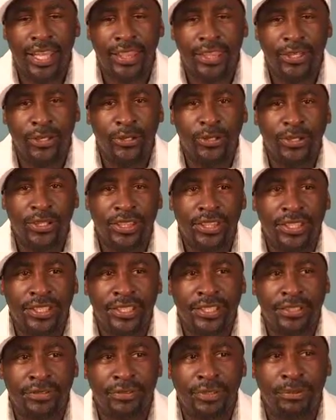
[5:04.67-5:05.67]
at the
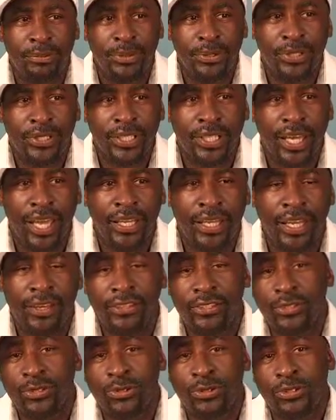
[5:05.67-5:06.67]
authors of the book, and I
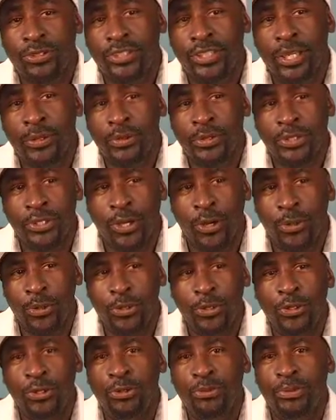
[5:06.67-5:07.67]
saw there was no
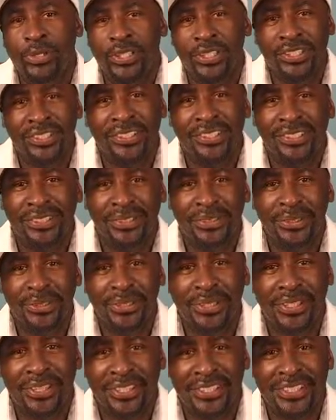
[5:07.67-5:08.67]
human
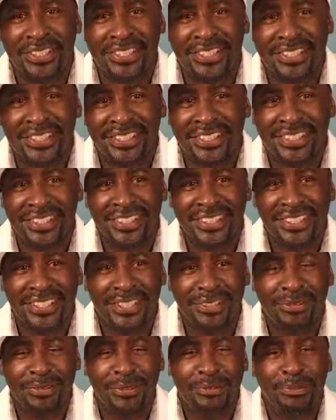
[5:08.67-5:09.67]
authors
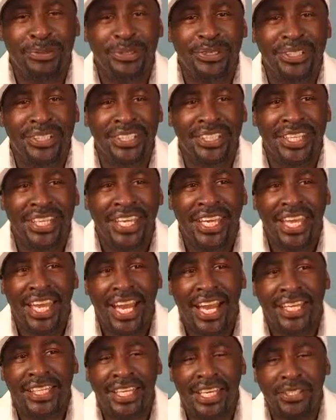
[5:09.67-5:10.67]
of the book,
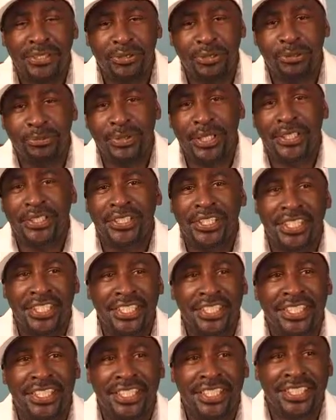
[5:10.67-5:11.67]
and I saw
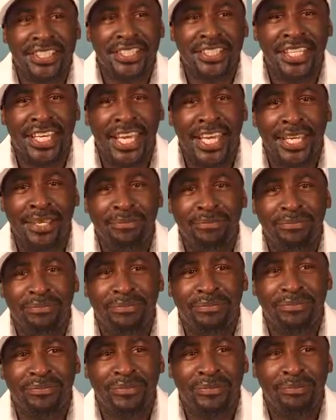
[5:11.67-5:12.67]
Melchizedek's name
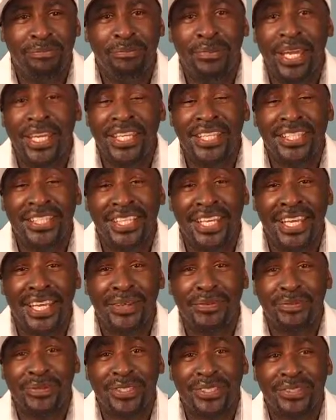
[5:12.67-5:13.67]
many
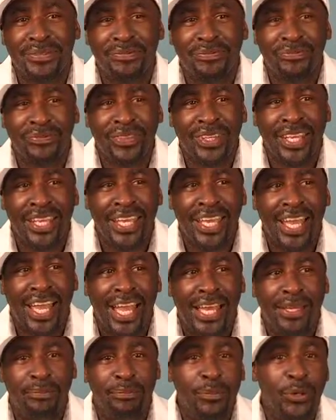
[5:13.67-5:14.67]
times,
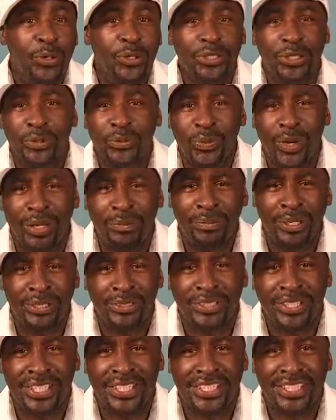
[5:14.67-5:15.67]
and more than one
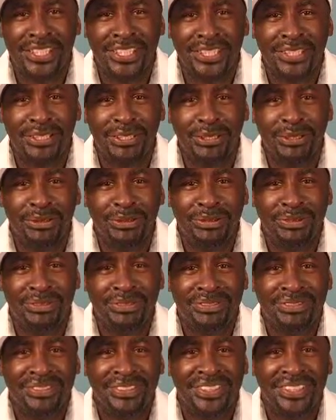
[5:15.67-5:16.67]
Melchizedek too,
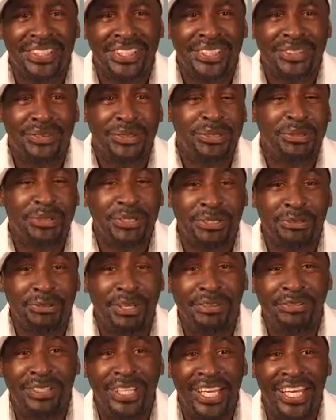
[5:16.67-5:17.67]
which was a
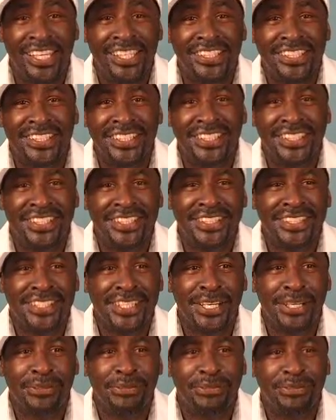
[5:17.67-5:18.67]
revelation in
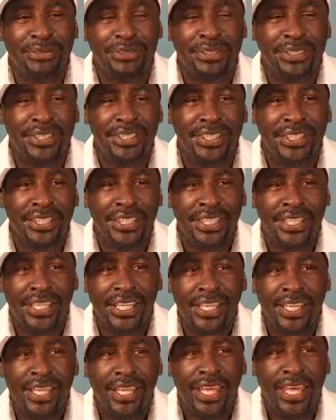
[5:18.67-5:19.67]
itself.
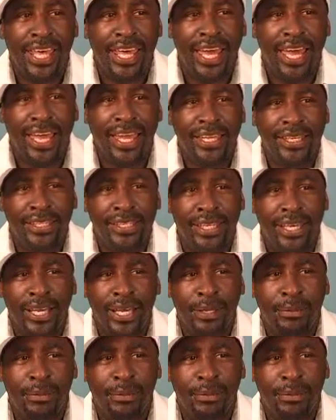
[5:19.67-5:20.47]
And